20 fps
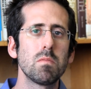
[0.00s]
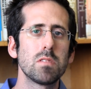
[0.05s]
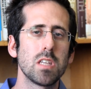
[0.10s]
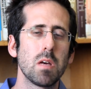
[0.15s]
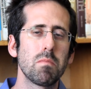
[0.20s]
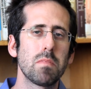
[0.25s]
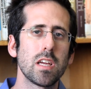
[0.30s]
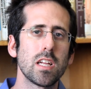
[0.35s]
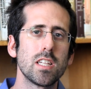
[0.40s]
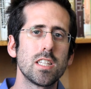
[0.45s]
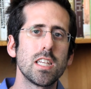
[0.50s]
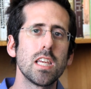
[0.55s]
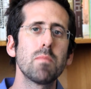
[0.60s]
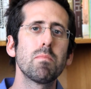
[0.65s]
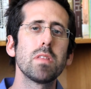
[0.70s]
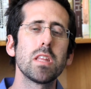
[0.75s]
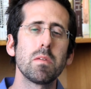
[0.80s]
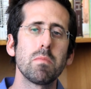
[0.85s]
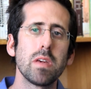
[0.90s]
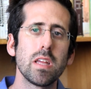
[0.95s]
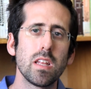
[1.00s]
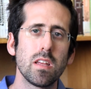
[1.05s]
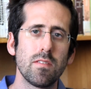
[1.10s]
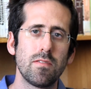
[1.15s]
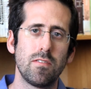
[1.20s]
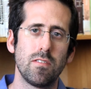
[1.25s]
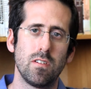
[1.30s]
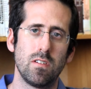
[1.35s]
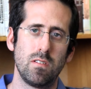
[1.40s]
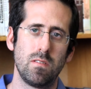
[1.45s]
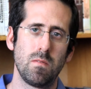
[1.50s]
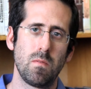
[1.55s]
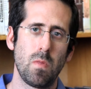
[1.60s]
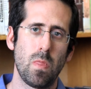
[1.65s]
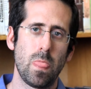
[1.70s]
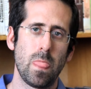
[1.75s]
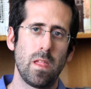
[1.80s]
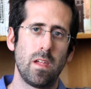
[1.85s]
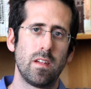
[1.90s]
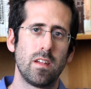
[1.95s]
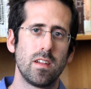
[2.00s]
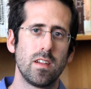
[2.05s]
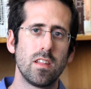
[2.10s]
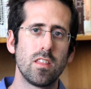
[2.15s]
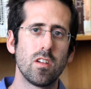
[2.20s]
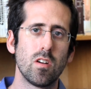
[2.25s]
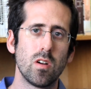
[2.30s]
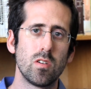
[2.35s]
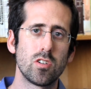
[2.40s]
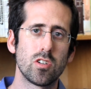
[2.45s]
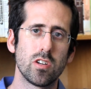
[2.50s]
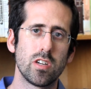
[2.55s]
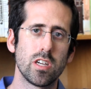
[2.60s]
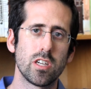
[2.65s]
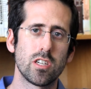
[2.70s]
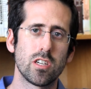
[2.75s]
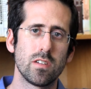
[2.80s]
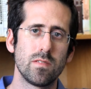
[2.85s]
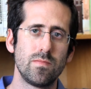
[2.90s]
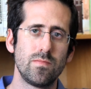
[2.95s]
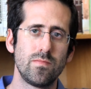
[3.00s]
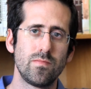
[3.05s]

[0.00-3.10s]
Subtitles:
something deeply meaningful in their own tradition.